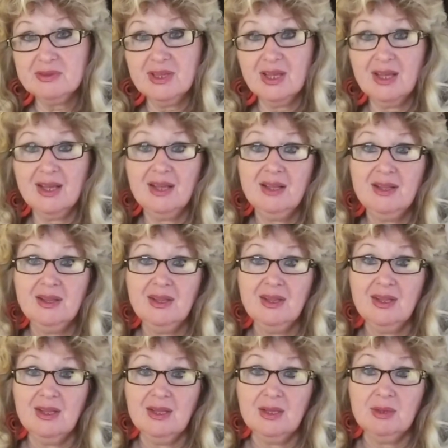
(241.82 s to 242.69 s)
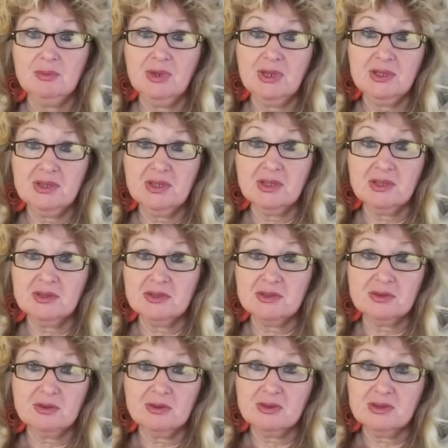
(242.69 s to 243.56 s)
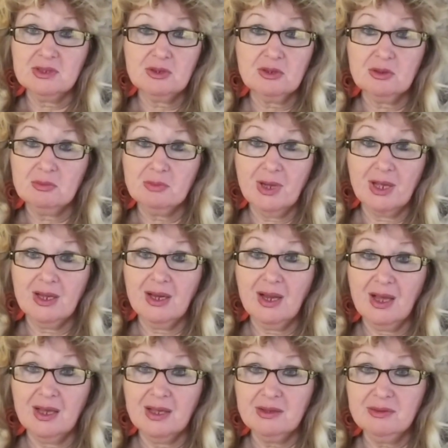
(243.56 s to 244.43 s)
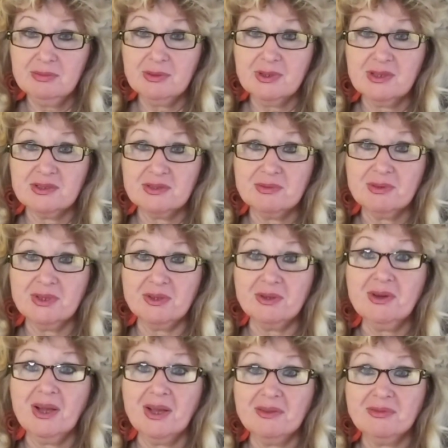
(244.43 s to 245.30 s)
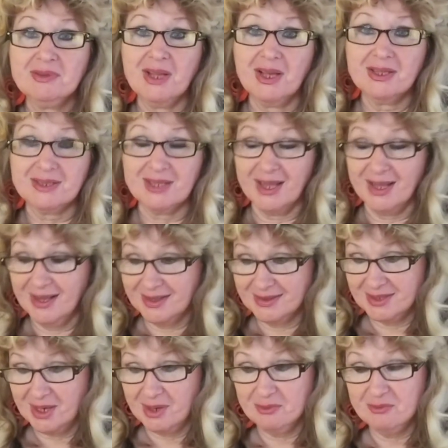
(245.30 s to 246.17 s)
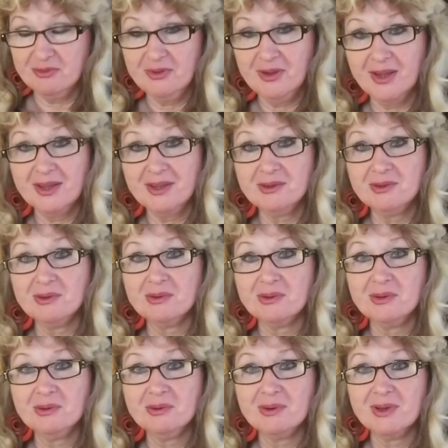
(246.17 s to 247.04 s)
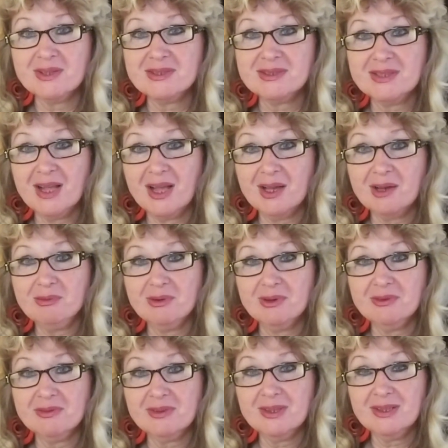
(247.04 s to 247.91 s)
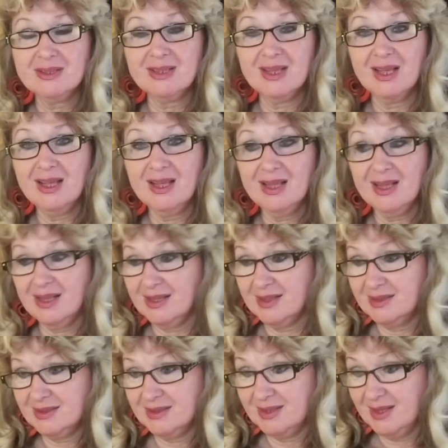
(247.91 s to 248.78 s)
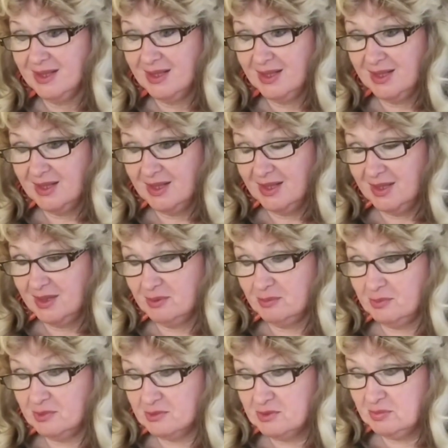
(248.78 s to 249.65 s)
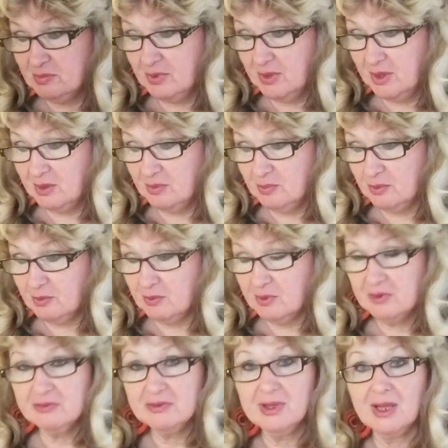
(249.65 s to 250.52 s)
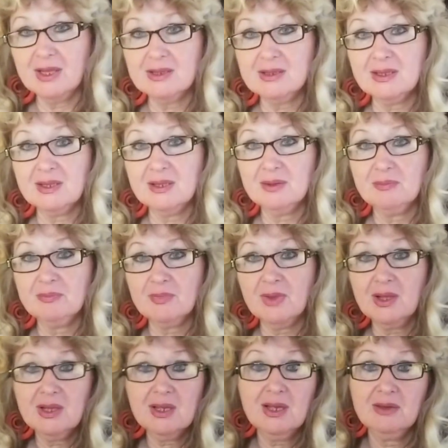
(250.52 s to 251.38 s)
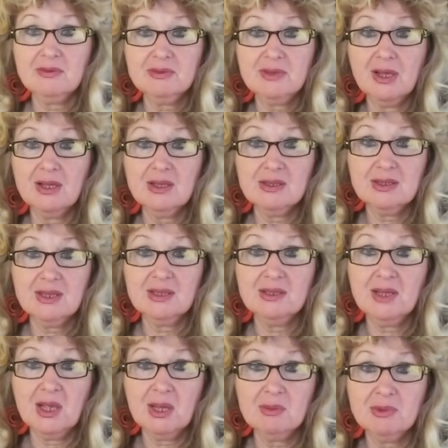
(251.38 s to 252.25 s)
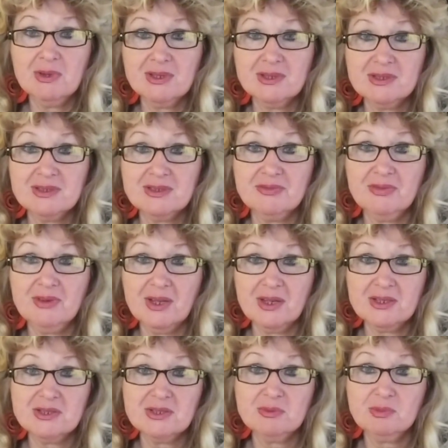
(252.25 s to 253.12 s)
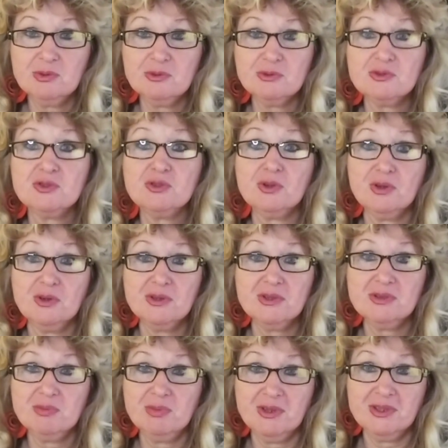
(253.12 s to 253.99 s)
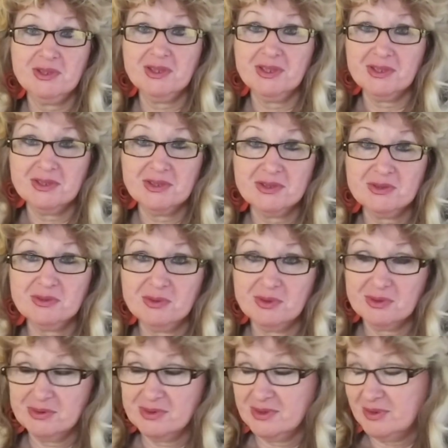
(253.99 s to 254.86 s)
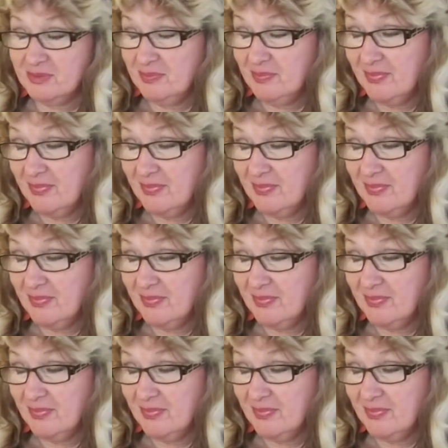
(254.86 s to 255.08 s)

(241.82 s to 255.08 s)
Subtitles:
the bleeding disorder all my life, because when you have that damn thing, you are stuck with it. And most people with that, the name is flexible joints bleeding disorder.